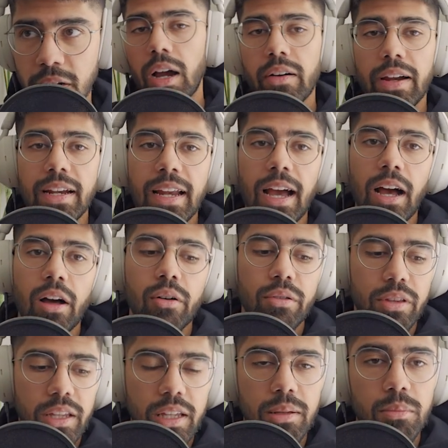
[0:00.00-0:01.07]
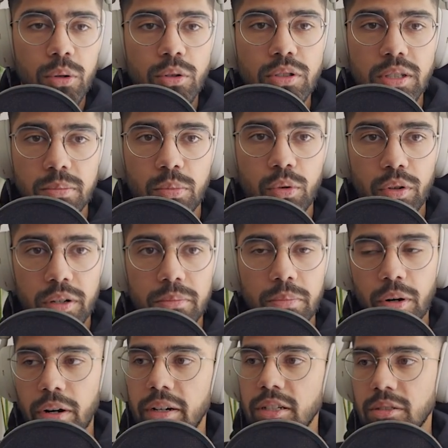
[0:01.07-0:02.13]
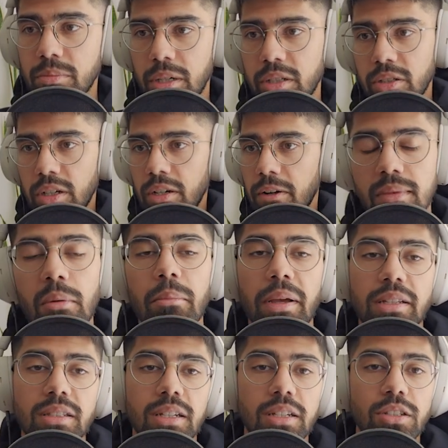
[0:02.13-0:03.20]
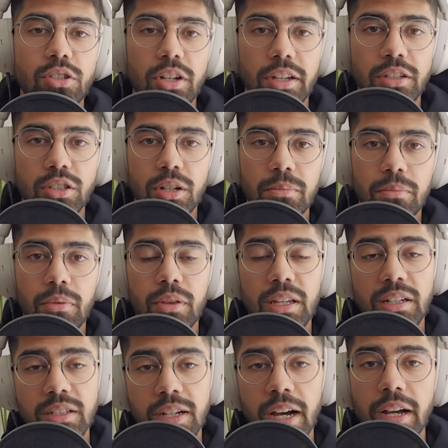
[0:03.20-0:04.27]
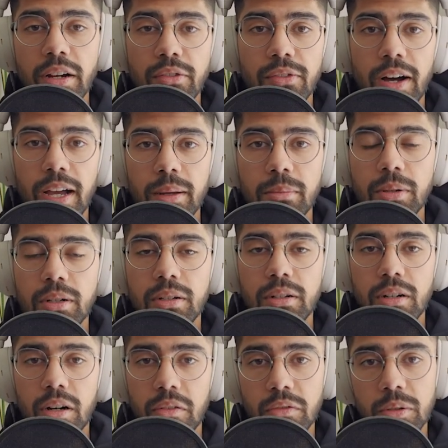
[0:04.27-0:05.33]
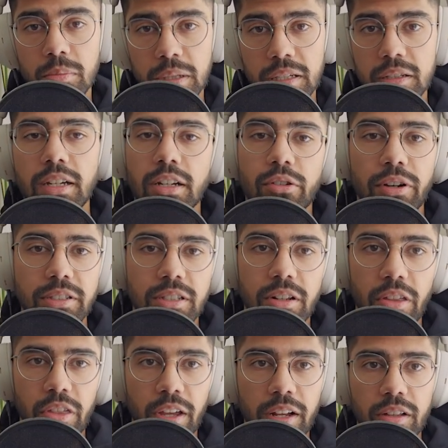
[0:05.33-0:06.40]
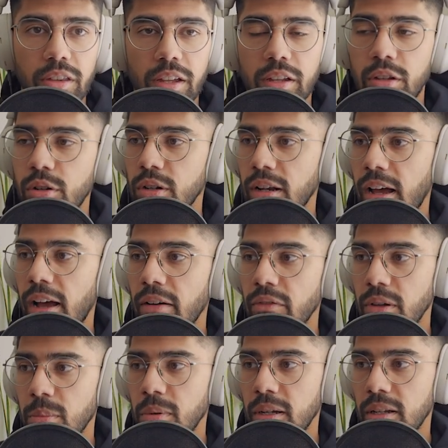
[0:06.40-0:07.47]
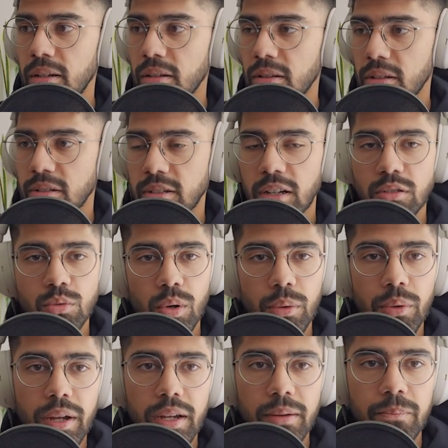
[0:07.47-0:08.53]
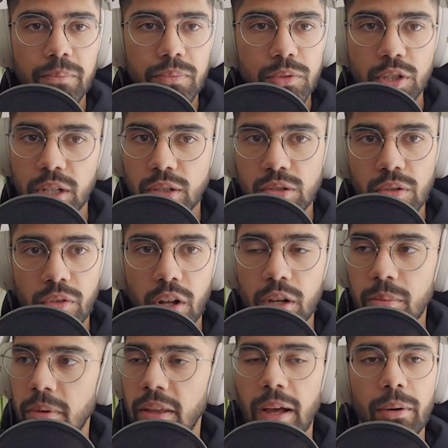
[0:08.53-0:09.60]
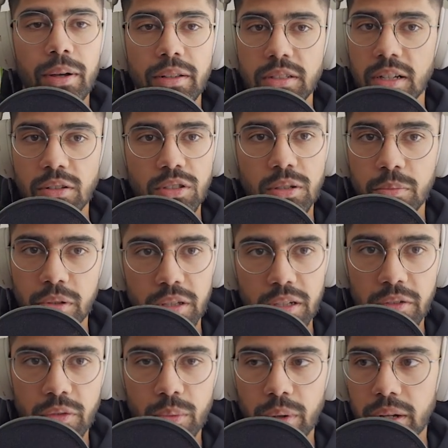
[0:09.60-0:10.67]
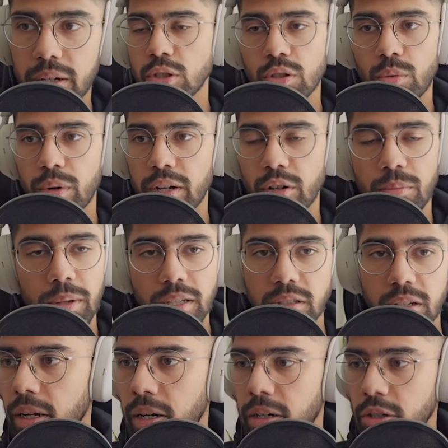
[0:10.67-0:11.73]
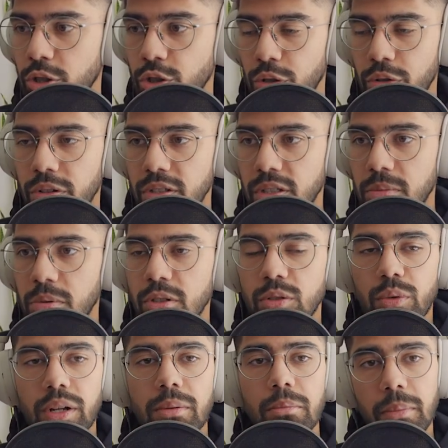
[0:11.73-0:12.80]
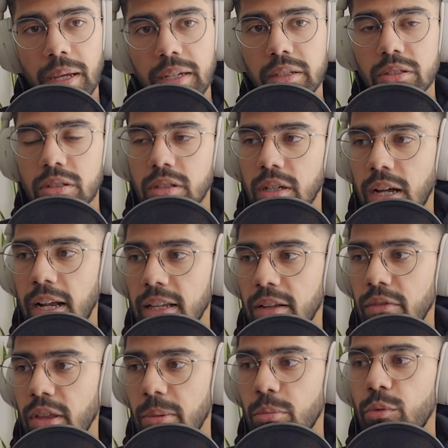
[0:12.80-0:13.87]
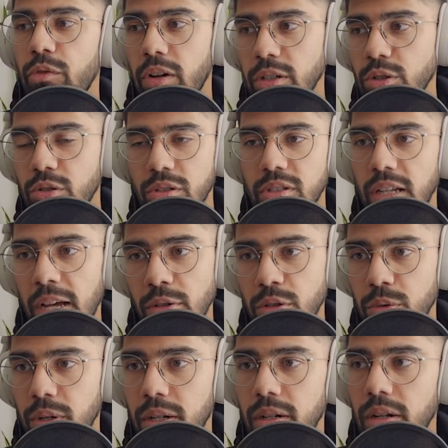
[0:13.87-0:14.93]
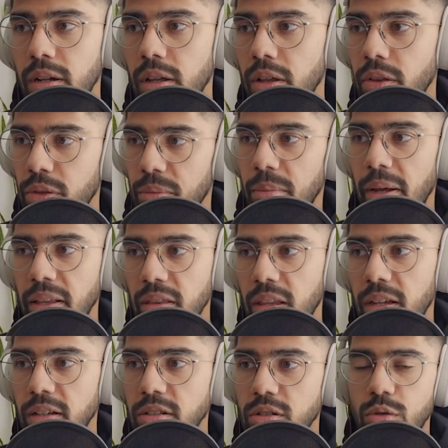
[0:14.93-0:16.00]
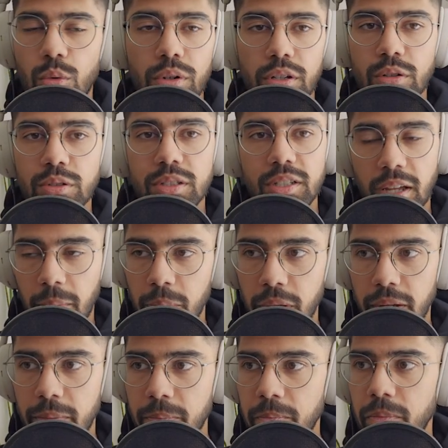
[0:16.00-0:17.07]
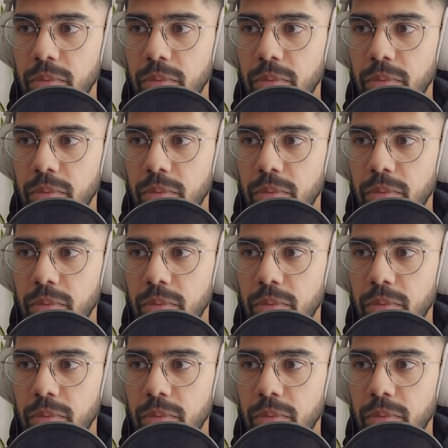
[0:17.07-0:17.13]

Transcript: All right, now the most important part is mixing. Now mixing can change up the entire vibe of the beat. Kind of crazy to think that you can have a beat that sounds one way, change the volume, and now it sounds a completely different way, just the way you're mixing it. I'm going to show you the simplest way to mix to kind of give you that professional sound to it. The main thing is you want to use a template.